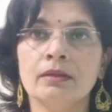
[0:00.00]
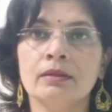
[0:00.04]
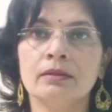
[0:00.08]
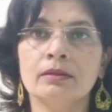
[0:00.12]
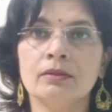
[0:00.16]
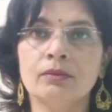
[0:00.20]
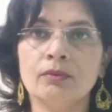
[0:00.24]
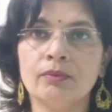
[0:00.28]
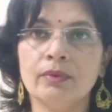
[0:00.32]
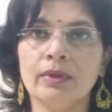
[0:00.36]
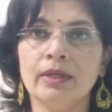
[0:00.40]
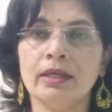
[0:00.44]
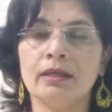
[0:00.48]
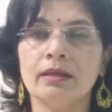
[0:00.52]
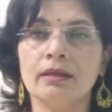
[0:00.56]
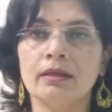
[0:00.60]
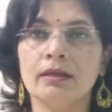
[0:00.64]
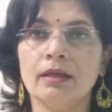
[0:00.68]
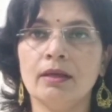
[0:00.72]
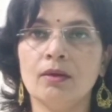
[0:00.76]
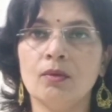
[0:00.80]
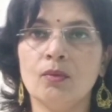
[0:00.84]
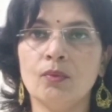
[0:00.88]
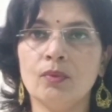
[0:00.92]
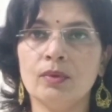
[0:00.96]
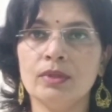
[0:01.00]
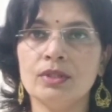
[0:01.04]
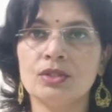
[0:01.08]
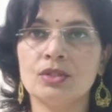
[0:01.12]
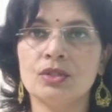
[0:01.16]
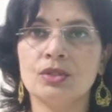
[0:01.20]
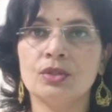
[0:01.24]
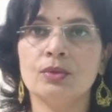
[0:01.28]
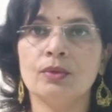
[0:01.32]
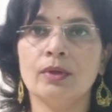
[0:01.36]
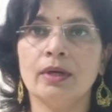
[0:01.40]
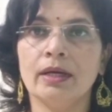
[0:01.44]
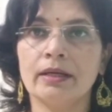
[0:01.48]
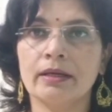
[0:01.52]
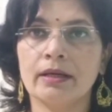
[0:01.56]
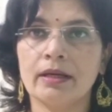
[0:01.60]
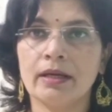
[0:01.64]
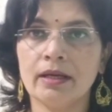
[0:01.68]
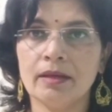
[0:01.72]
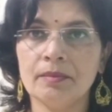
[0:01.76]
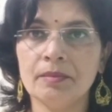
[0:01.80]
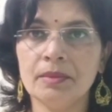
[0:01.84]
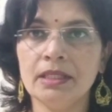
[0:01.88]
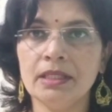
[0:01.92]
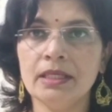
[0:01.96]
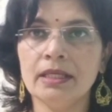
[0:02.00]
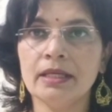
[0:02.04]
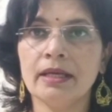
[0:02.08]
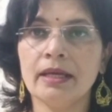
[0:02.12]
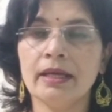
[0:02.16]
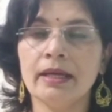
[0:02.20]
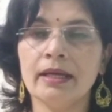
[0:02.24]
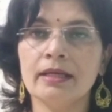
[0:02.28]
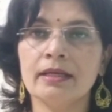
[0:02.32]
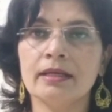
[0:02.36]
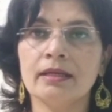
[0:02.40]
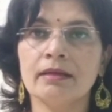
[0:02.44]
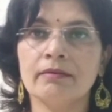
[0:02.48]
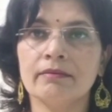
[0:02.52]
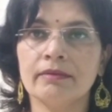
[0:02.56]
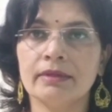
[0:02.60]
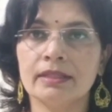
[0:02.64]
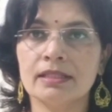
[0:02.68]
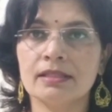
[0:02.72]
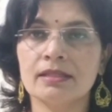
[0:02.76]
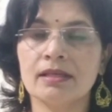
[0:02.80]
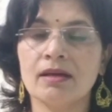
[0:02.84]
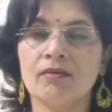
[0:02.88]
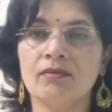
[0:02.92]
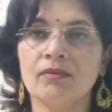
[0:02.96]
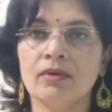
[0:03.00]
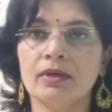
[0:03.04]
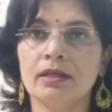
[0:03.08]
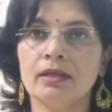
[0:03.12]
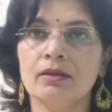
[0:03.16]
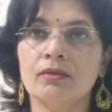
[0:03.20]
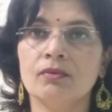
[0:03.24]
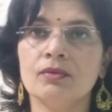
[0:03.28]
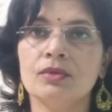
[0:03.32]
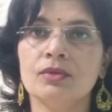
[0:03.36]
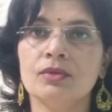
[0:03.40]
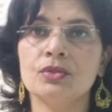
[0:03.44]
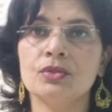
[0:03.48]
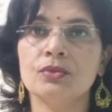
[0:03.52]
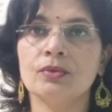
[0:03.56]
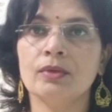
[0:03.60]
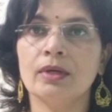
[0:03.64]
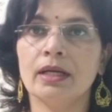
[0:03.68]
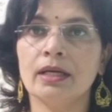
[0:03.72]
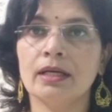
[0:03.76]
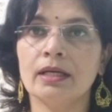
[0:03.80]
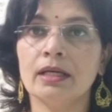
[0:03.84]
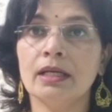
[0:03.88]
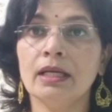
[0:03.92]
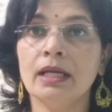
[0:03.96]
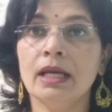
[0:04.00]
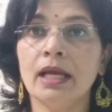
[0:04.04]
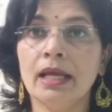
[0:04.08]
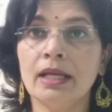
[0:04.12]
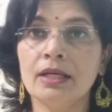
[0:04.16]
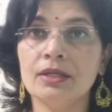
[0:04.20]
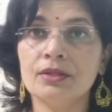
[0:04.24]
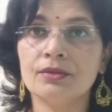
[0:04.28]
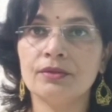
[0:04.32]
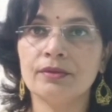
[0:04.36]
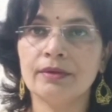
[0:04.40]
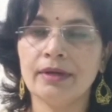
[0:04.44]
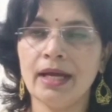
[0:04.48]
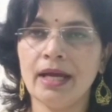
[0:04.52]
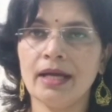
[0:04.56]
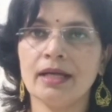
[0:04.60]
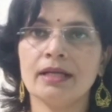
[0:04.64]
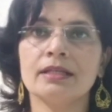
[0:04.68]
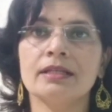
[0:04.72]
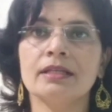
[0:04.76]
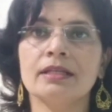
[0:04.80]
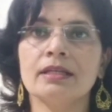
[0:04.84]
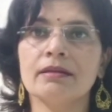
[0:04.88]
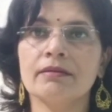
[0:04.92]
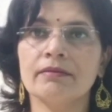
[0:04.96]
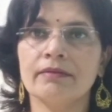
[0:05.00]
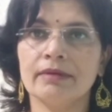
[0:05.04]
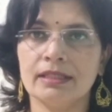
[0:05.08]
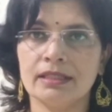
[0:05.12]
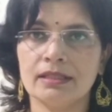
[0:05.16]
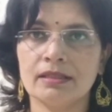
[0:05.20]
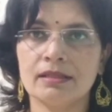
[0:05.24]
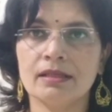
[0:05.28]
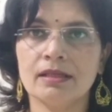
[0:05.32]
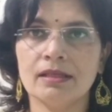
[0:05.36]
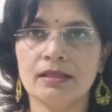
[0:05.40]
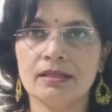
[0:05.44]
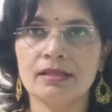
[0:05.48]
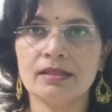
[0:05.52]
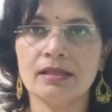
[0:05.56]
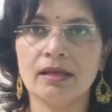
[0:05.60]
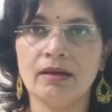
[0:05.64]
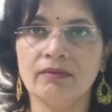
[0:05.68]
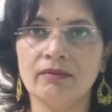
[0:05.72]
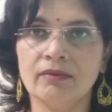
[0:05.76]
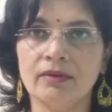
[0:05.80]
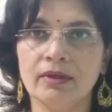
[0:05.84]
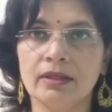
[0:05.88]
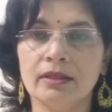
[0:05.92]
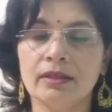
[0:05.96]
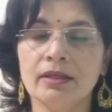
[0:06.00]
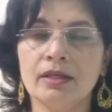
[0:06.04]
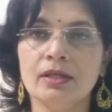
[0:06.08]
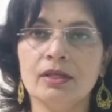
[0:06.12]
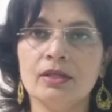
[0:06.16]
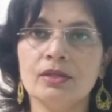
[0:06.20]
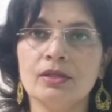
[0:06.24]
the way in which you are communicating with someone, in you are interacting with someone.